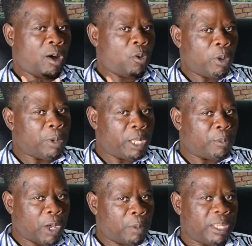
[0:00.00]
women
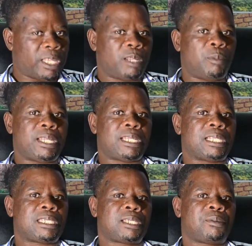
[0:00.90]
empowerment
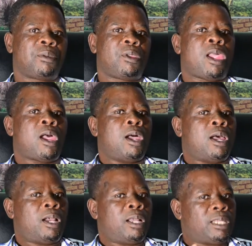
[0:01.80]
animators.
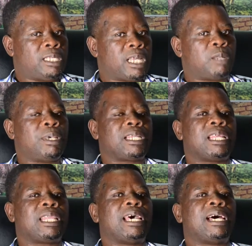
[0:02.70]
These animators,
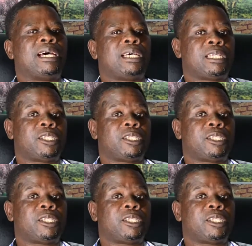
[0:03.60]
they are